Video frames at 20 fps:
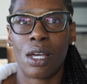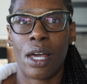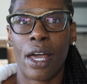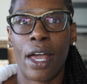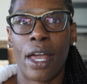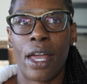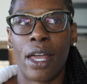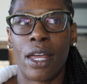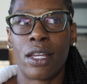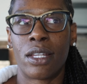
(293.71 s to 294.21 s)

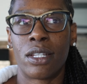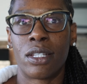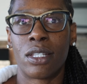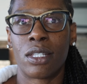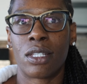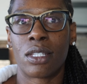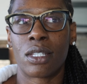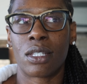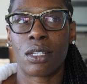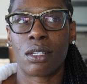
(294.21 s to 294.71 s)

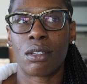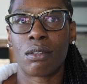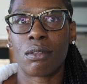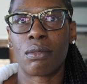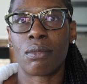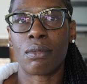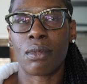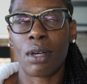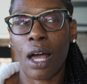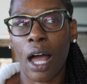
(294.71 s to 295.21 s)
And
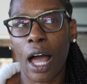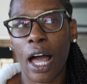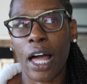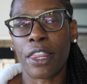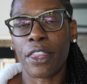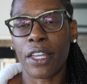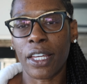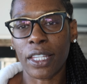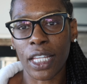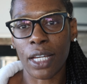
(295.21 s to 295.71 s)
I
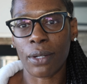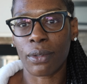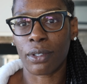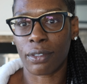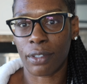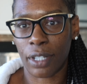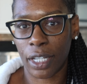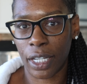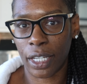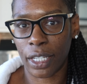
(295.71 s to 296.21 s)
think they were
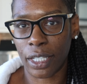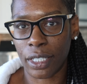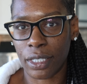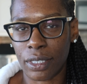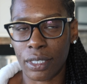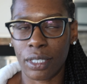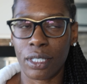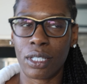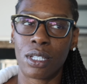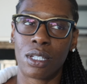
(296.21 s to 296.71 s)
right.